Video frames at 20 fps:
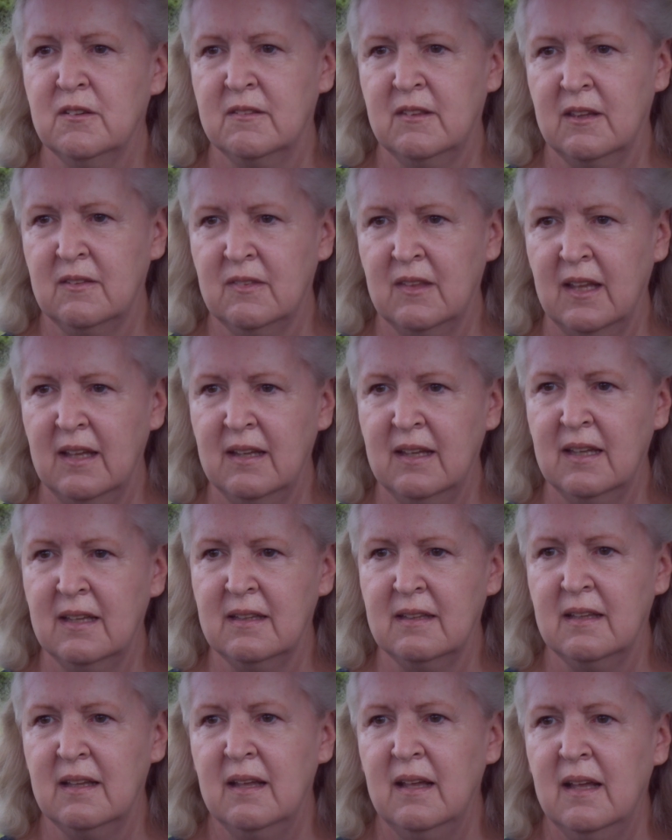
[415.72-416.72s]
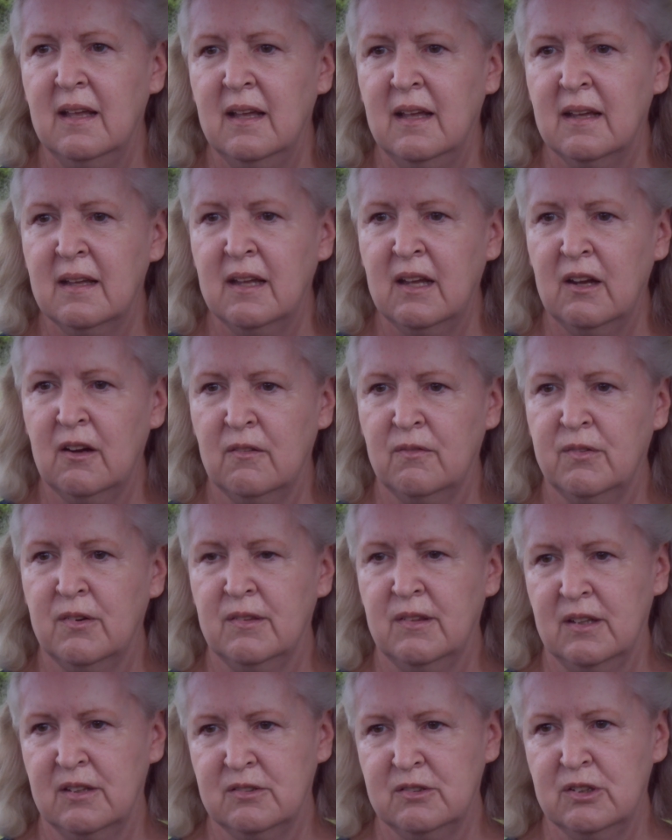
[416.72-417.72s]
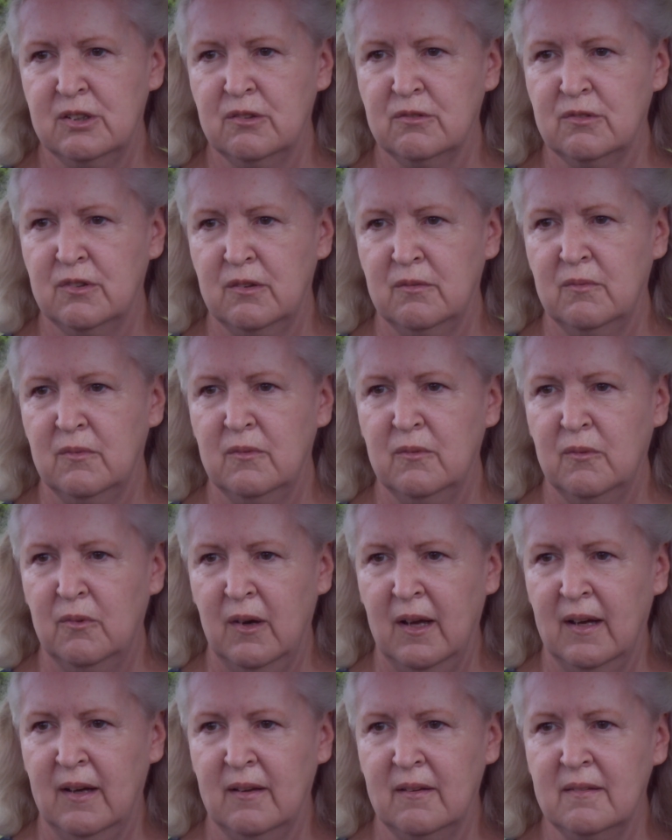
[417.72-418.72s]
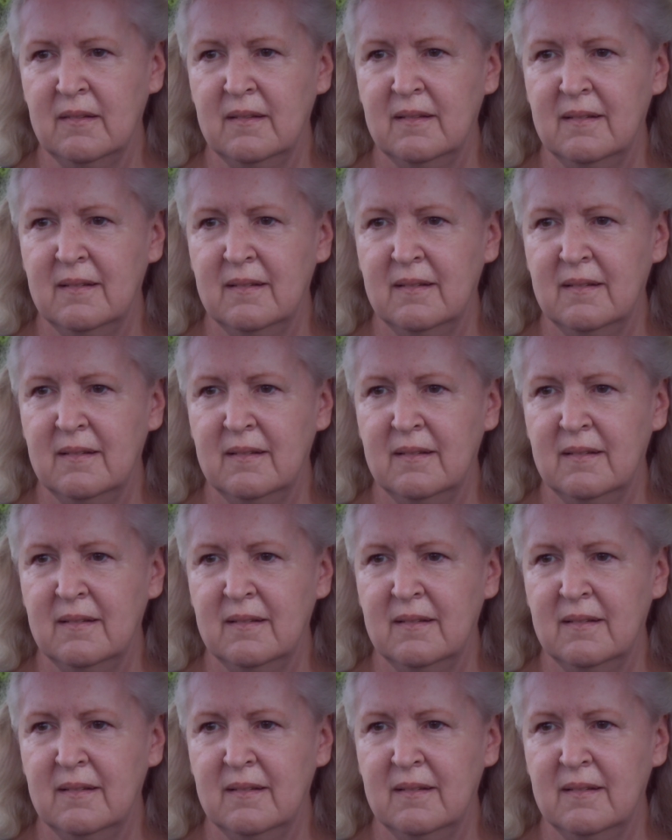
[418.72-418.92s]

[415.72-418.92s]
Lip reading: so that they can care for their children well